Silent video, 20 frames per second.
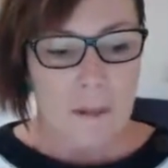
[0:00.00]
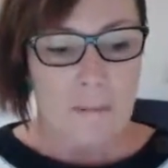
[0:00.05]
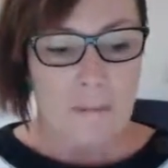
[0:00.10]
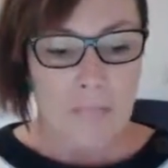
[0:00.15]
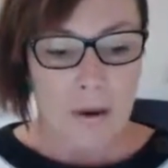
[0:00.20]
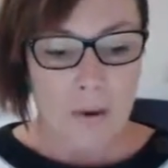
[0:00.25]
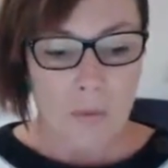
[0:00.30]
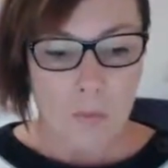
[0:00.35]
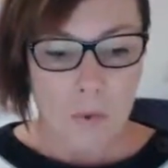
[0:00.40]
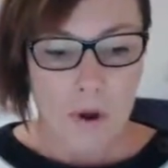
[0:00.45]

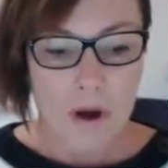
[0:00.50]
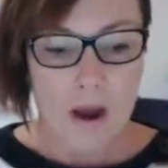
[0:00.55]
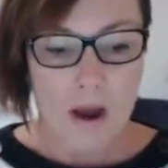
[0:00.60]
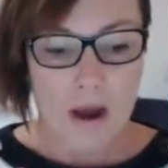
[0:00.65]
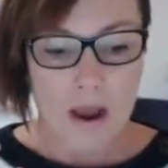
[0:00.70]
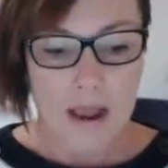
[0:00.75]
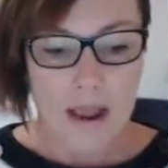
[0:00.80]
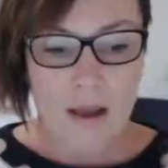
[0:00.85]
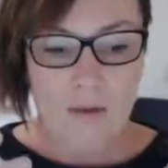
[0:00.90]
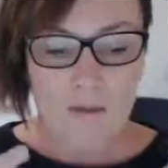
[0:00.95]
But what
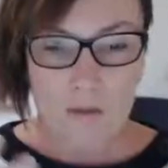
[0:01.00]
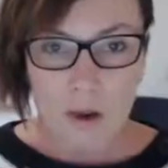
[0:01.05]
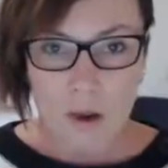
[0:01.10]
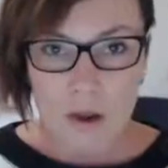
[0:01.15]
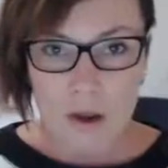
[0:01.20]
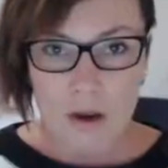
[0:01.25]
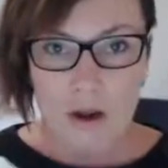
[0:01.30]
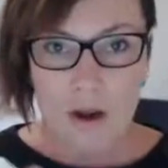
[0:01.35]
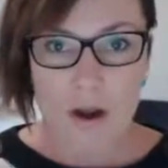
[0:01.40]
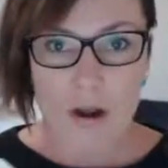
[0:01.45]
I have
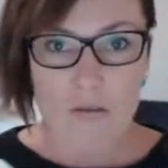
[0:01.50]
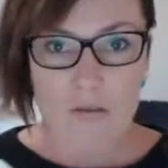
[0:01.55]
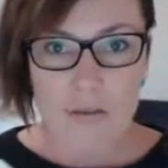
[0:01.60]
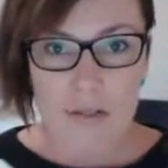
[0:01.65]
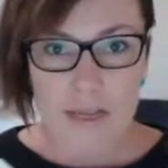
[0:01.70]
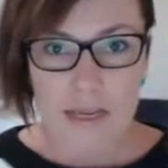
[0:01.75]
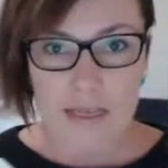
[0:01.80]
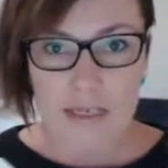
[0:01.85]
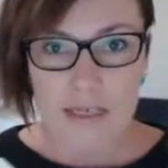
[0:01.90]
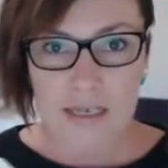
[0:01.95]
learned over these